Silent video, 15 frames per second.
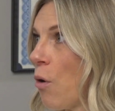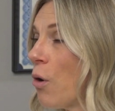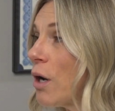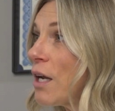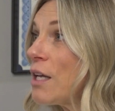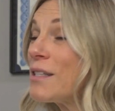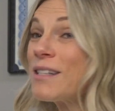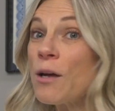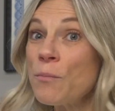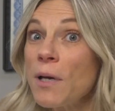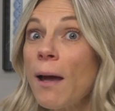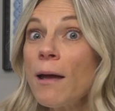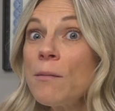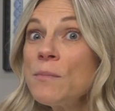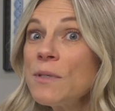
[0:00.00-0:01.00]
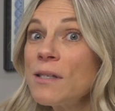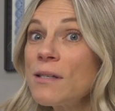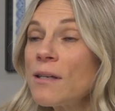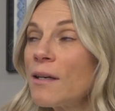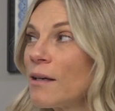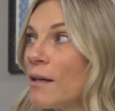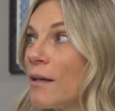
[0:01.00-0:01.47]
Or
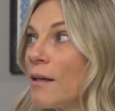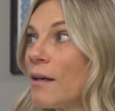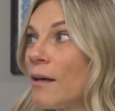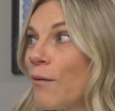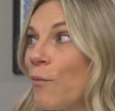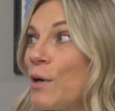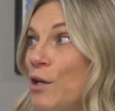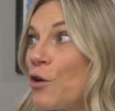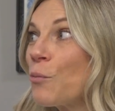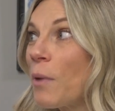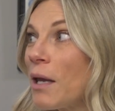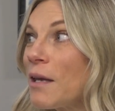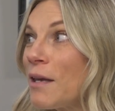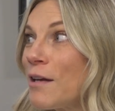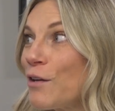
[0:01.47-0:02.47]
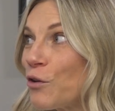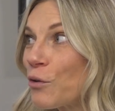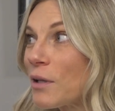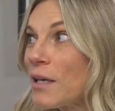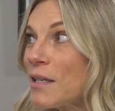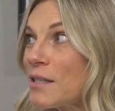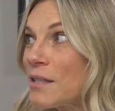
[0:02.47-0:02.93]
sometimes when you're making your
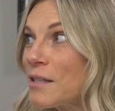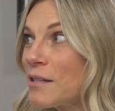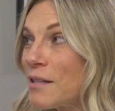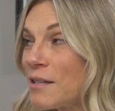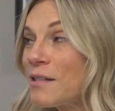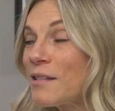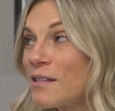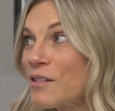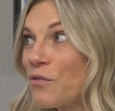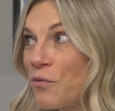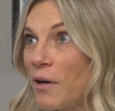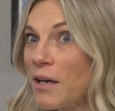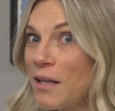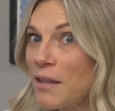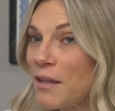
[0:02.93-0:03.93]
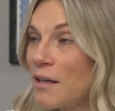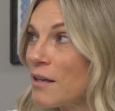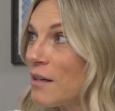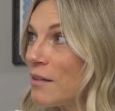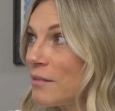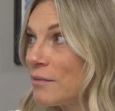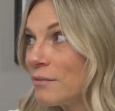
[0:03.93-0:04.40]
list, this is the funny
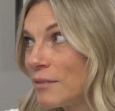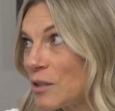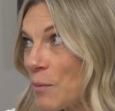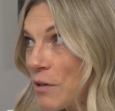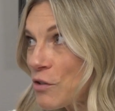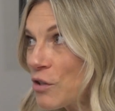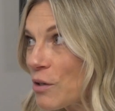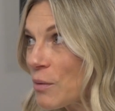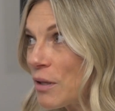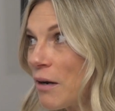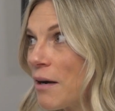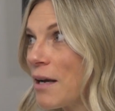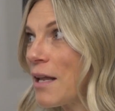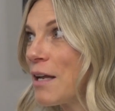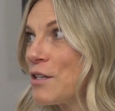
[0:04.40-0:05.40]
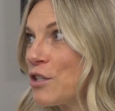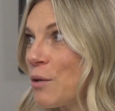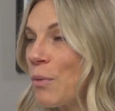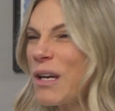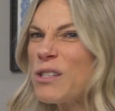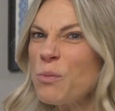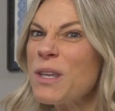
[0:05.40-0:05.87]
thing, especially with our
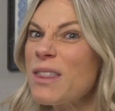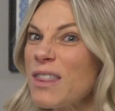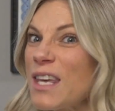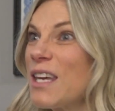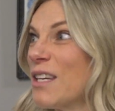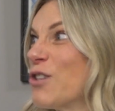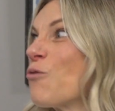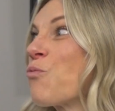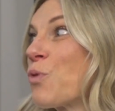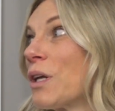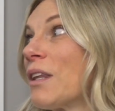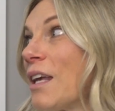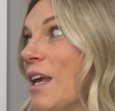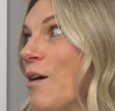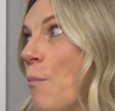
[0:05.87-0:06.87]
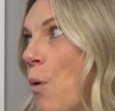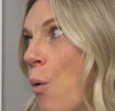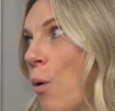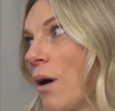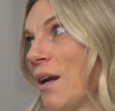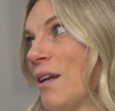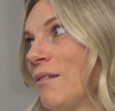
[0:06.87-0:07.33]
ADHD brains, we think it's really
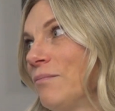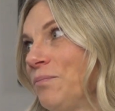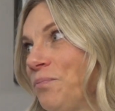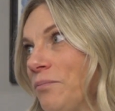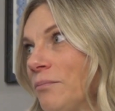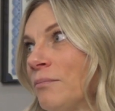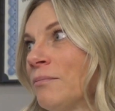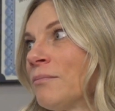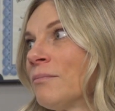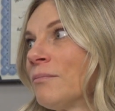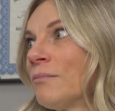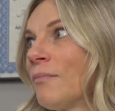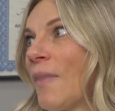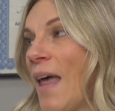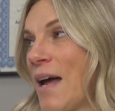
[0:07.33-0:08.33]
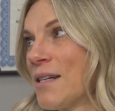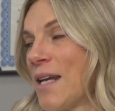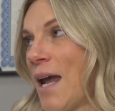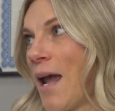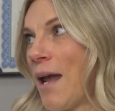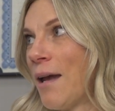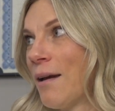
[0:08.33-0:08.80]
important that
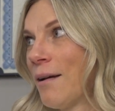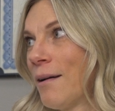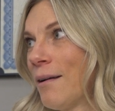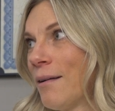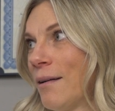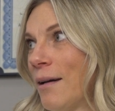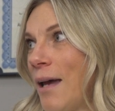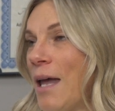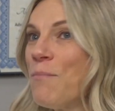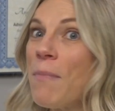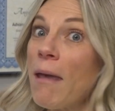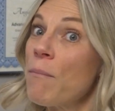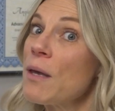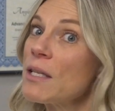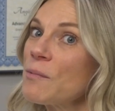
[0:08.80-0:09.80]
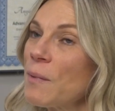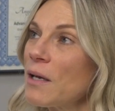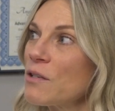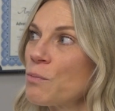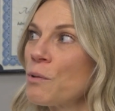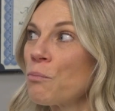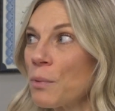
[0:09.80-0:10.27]
day. And maybe it's
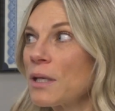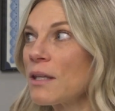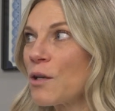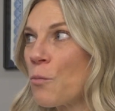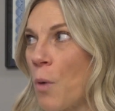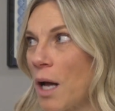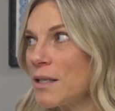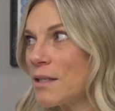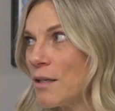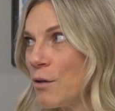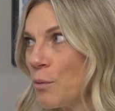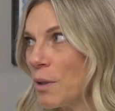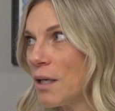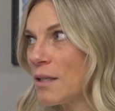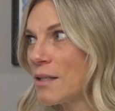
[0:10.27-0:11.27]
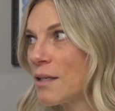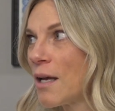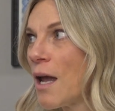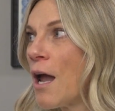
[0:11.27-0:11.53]
because we really want to do it.